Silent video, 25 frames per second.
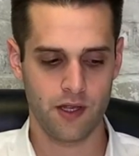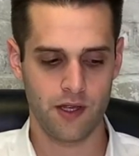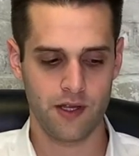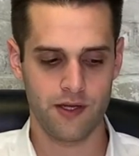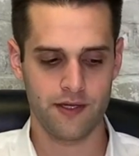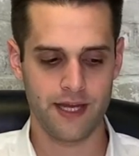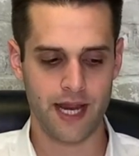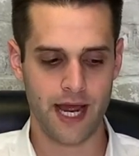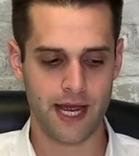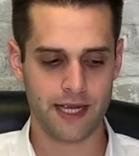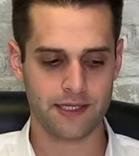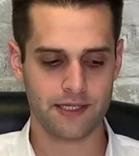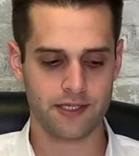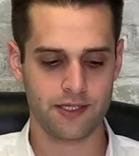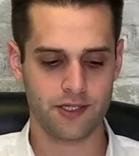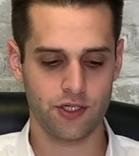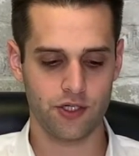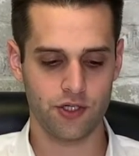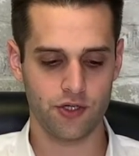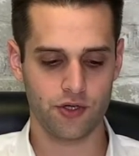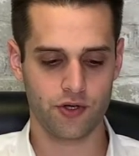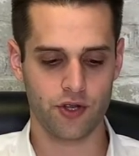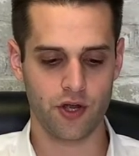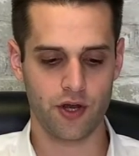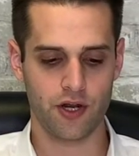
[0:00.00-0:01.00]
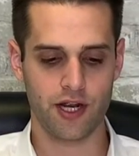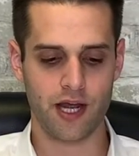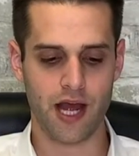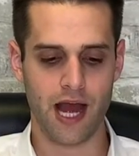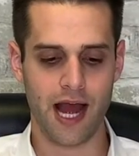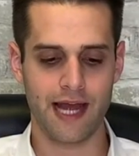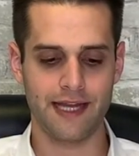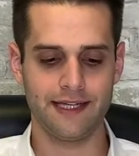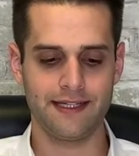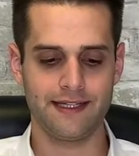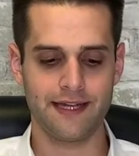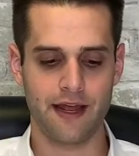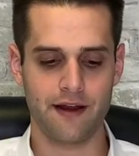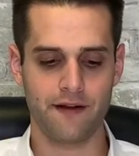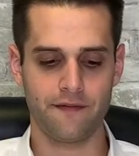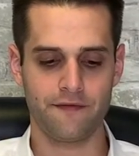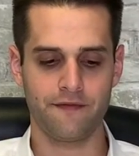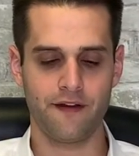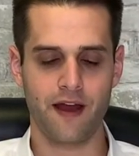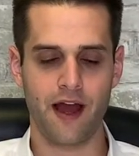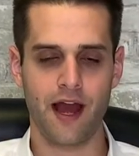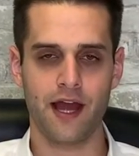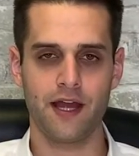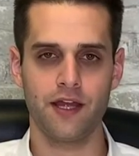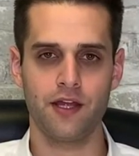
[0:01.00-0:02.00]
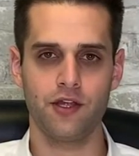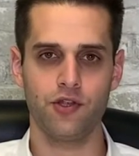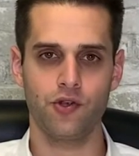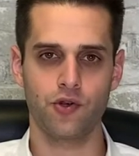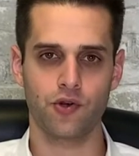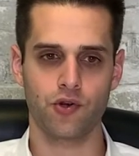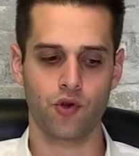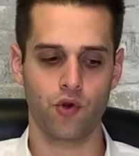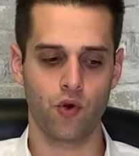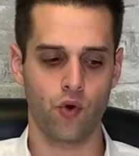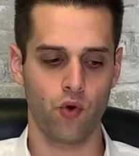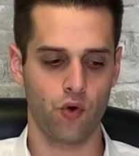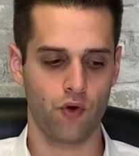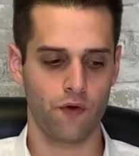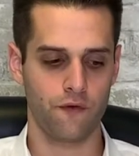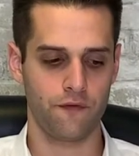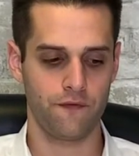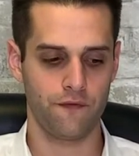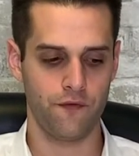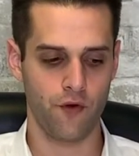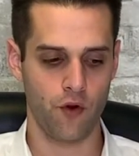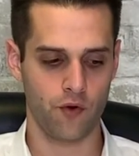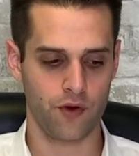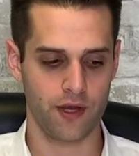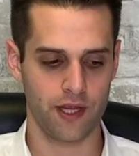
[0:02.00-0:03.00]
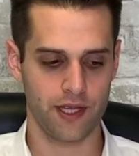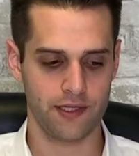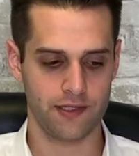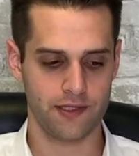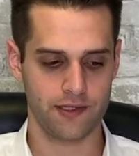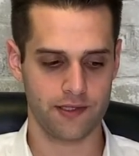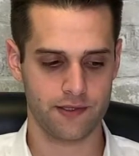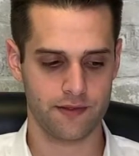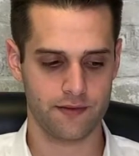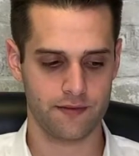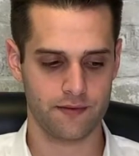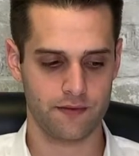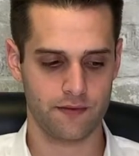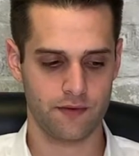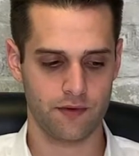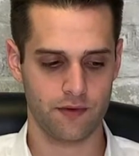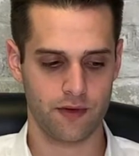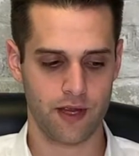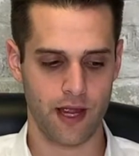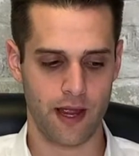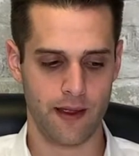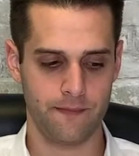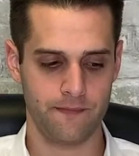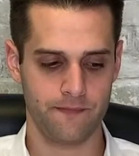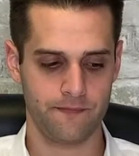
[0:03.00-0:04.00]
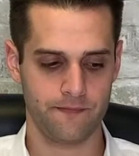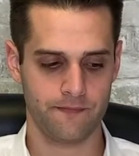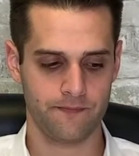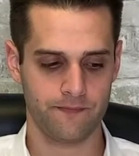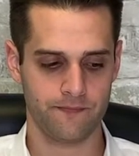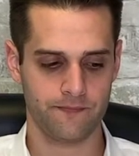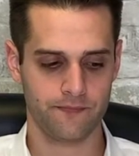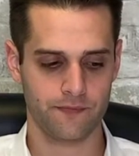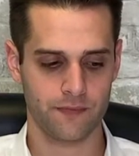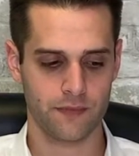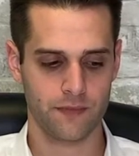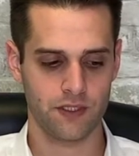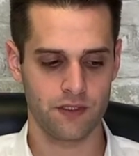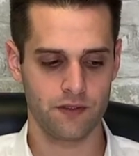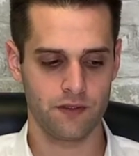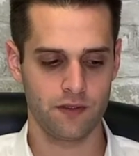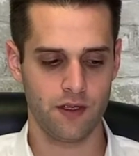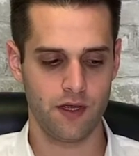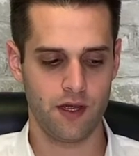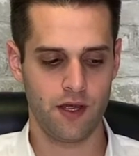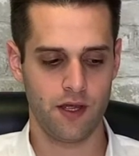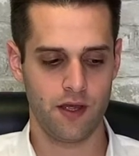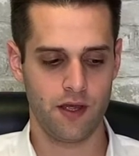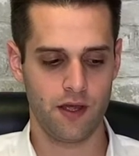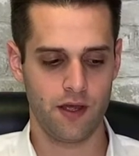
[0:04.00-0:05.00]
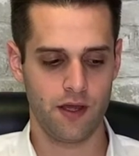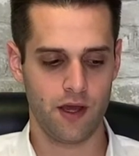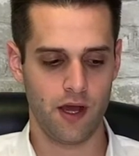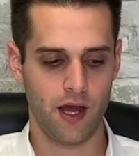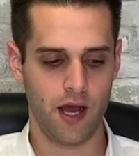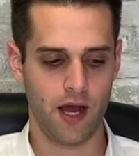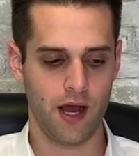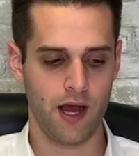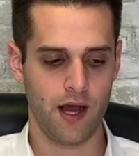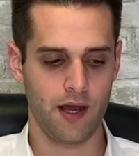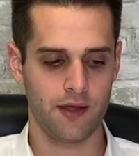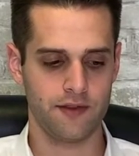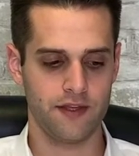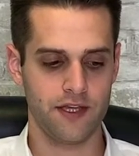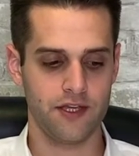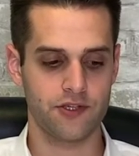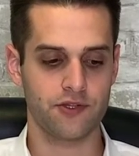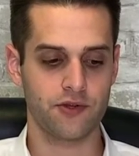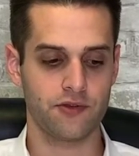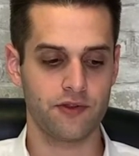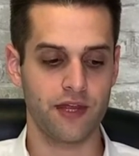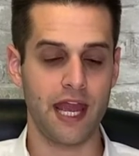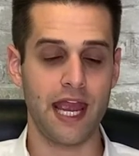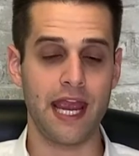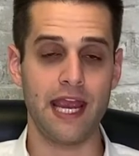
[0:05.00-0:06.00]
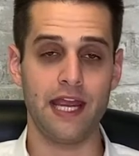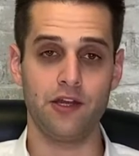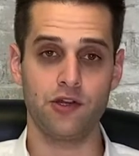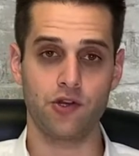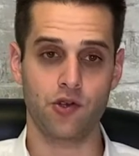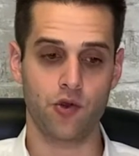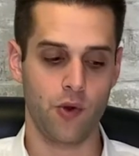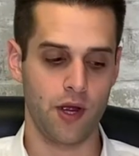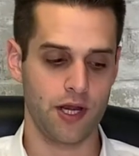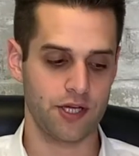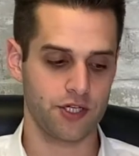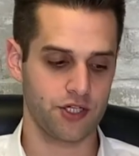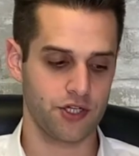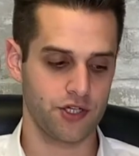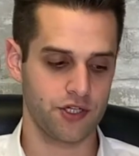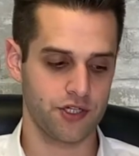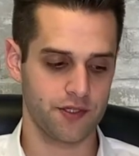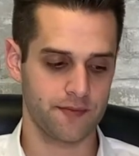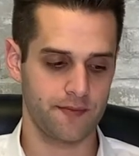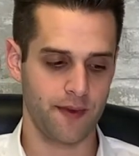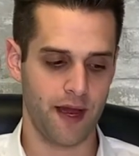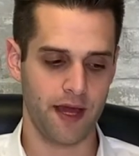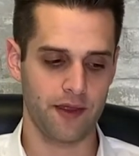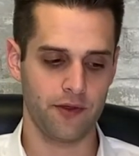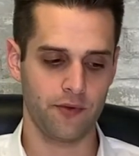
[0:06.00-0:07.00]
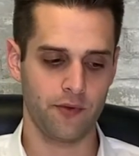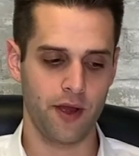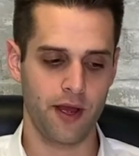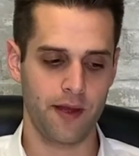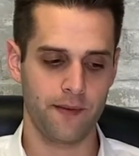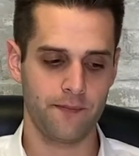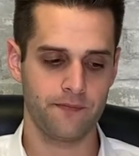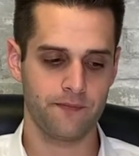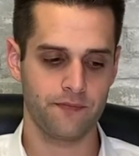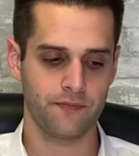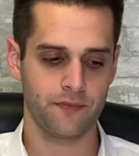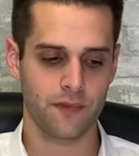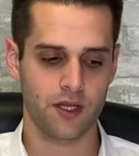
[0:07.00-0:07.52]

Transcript: Next, you're gonna identify your core focus, okay? Uh, these are the eight questions, by the way.